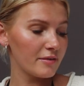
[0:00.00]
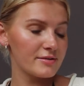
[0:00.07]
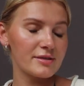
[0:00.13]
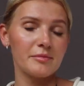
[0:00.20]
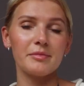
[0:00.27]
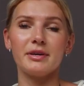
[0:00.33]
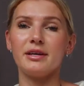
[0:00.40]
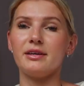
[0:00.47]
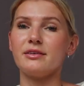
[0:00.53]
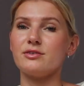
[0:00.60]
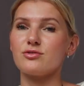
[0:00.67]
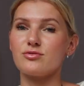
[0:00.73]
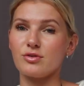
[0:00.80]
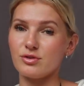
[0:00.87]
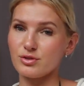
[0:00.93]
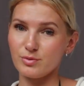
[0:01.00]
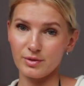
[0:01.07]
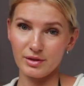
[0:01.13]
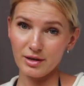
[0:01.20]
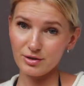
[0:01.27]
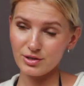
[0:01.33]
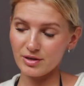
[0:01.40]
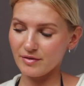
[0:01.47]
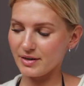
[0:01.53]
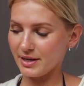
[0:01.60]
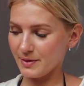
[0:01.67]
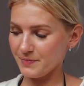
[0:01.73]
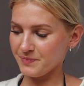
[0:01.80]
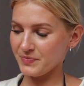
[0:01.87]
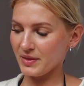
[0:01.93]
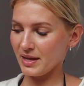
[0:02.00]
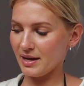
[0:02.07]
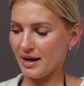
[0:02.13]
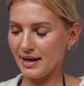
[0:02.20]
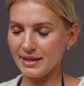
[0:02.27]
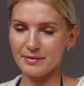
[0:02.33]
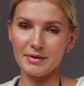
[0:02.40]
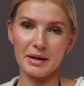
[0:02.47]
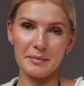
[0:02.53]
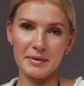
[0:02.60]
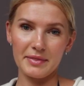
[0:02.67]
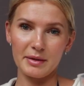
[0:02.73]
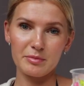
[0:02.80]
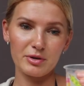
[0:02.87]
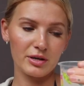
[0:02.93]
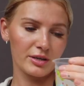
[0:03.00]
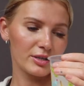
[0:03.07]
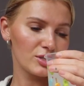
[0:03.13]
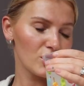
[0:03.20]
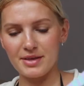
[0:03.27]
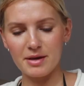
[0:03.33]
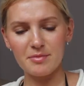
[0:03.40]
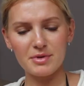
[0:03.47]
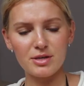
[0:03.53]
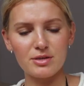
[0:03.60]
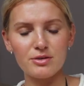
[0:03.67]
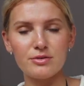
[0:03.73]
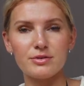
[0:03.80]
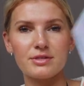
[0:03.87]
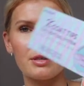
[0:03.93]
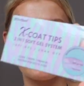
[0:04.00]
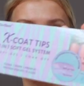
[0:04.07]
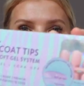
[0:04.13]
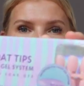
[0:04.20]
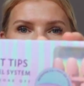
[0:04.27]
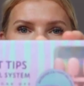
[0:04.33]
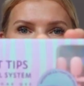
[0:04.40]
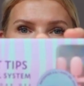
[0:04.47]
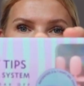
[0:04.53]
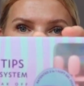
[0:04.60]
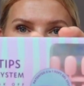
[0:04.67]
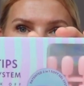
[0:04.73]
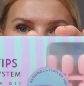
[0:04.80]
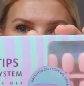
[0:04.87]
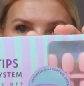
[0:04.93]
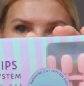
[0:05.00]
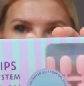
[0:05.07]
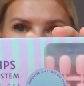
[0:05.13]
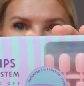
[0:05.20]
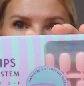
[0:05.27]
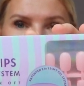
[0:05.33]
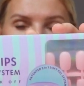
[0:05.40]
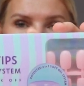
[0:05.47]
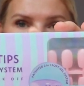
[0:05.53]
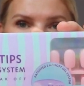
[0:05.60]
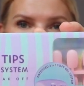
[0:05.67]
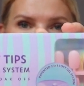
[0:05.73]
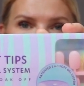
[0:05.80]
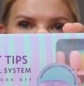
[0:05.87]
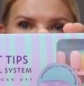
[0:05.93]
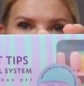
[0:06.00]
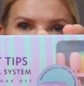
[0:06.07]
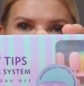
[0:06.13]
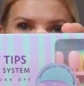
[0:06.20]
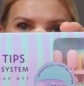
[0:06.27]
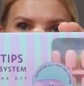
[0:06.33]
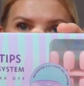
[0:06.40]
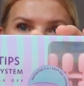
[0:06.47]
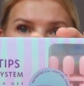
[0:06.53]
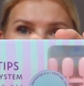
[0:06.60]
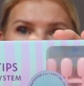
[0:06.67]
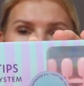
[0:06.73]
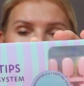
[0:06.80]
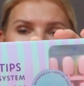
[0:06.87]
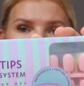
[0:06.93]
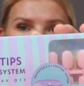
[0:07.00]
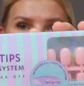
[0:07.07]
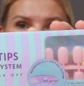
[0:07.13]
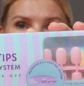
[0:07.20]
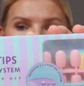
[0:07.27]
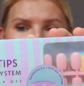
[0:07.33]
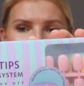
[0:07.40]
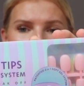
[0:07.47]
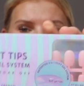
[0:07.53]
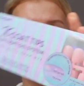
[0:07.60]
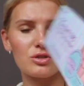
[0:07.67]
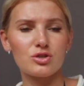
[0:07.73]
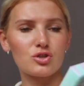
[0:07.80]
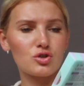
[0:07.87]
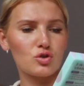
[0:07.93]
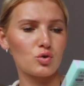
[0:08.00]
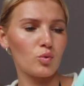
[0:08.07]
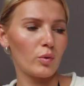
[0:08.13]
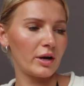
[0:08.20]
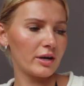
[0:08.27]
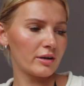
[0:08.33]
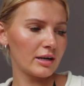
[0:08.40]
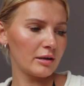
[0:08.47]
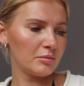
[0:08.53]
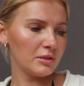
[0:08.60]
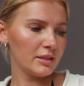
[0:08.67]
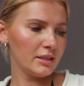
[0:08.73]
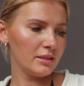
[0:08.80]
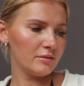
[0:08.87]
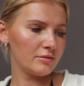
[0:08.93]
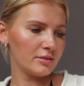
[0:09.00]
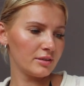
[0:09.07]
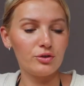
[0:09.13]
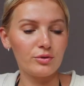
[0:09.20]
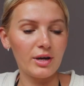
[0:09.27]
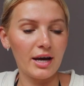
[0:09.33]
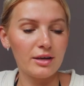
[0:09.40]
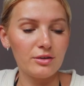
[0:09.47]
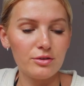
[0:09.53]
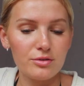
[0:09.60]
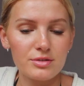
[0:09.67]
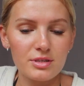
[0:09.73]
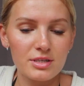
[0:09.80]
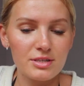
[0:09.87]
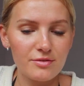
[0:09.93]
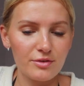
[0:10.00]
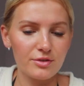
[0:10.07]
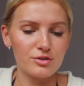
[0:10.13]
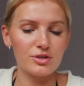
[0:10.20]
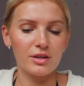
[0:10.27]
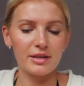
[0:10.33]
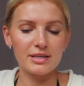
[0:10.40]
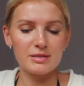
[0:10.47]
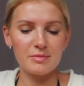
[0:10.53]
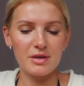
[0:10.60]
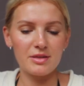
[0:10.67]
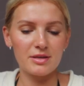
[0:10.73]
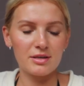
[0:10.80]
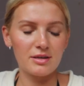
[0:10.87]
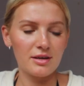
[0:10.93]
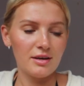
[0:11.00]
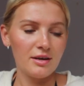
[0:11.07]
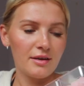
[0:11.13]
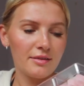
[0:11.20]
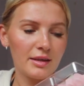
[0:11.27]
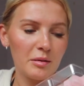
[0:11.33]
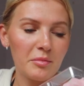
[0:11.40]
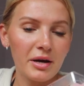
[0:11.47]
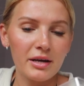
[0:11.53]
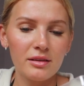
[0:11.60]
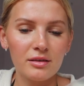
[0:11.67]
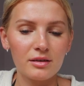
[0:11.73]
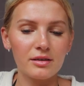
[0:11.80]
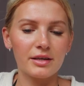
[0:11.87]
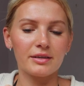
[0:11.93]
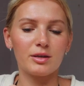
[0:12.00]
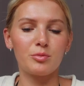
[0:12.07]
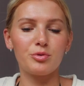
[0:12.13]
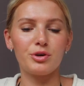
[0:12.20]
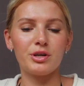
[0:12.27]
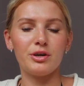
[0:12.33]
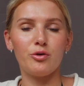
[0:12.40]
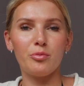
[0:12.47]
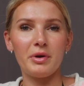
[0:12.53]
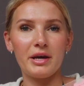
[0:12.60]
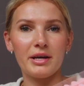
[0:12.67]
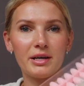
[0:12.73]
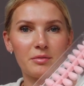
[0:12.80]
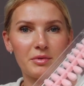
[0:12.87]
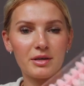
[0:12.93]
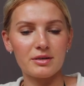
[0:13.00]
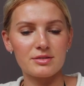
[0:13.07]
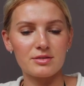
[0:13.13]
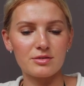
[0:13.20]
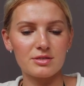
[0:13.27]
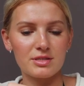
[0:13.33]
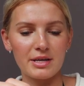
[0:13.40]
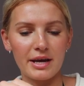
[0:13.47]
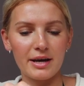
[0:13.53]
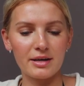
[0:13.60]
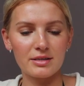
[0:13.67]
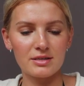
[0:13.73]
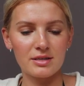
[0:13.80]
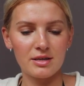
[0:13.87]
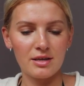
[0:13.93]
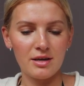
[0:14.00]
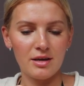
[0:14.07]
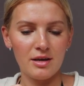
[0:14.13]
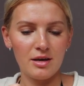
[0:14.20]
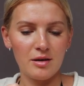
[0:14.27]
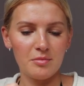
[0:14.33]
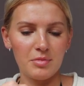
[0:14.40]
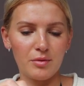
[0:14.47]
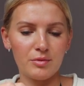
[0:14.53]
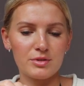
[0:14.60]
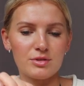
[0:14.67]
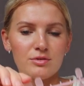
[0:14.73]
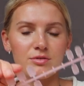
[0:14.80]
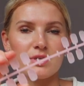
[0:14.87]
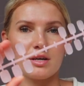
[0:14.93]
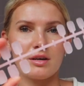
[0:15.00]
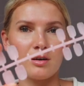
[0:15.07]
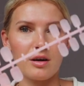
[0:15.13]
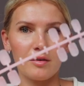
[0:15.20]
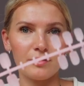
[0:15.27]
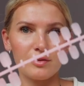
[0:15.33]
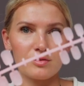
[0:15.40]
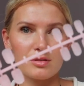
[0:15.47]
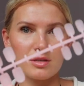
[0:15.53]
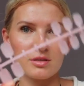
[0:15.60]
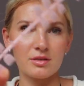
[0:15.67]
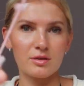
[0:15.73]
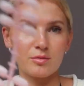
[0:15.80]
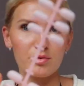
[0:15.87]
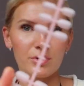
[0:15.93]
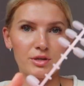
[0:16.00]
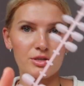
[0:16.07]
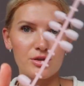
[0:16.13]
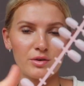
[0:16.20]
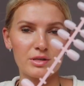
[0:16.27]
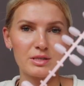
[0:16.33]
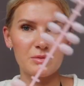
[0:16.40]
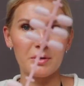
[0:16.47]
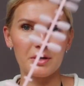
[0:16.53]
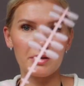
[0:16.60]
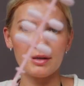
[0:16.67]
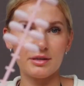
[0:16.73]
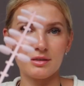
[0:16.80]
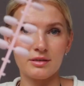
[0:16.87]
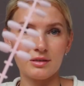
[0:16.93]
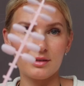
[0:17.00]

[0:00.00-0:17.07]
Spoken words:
If somebody struggles with longevity, highly recommend that product. I think I'm going to use these short ones in today's video. This is their short square, I believe. You can use these for the Gelix method. They might look like they're pretty opaque because they're stacked, but once you take it off, you'll see that they're pretty transparent.